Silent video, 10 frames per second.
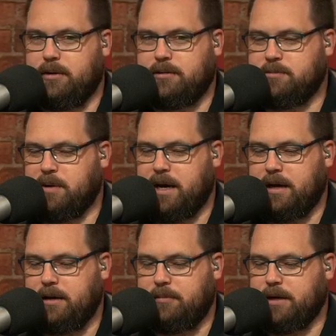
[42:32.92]
you on the
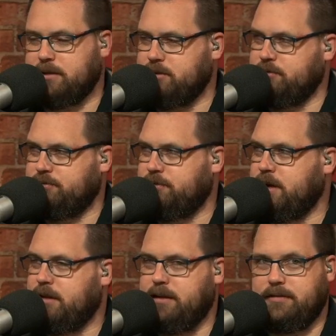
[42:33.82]
spot here because you All
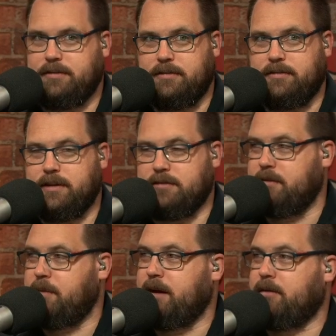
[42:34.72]
right. this is this
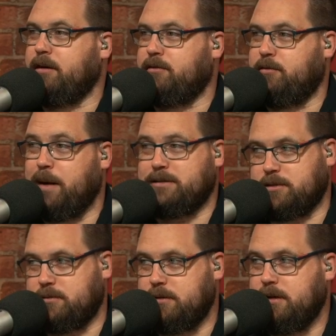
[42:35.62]
is a Mike Wright
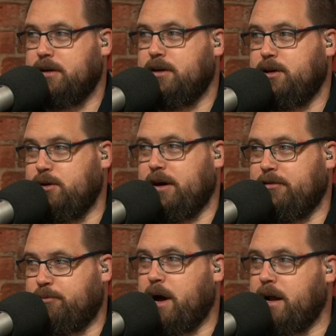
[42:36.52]
special. You
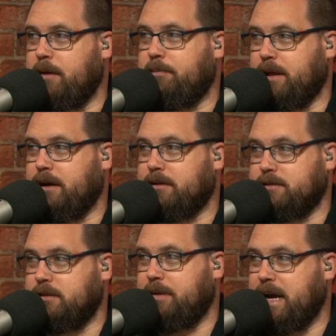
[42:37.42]
have brought up
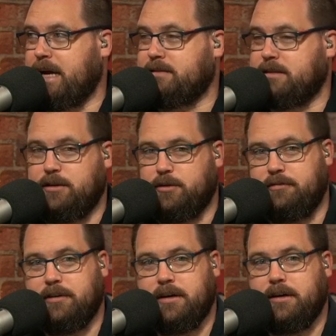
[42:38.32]
players in the past that you
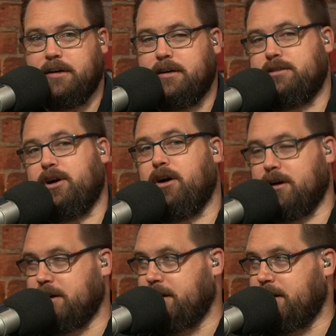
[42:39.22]
have
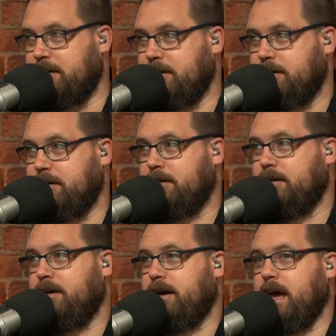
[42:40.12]
targeted
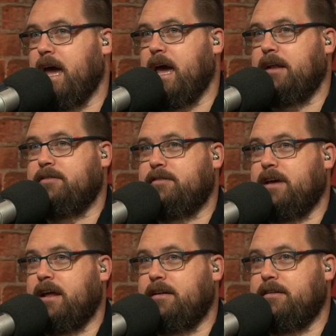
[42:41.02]
and
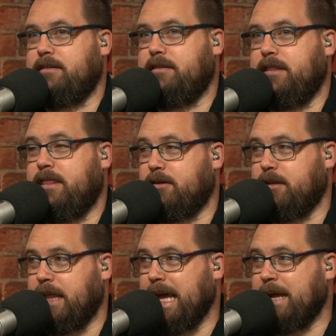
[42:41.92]
said they're
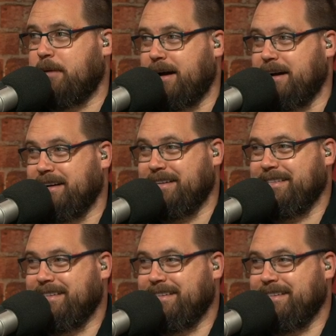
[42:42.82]
a landmine.